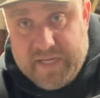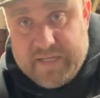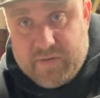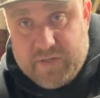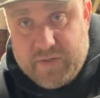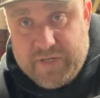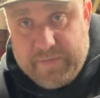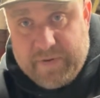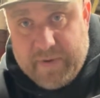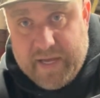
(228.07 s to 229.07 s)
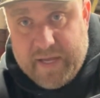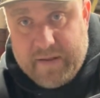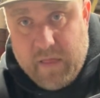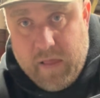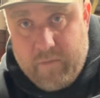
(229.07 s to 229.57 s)
it was too cheap to buy
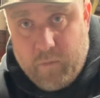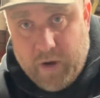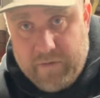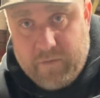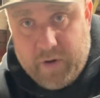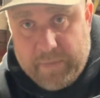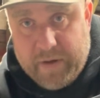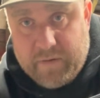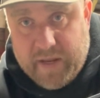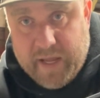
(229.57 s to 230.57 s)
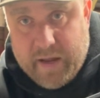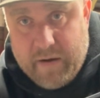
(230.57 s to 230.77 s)
one 40-pound tank,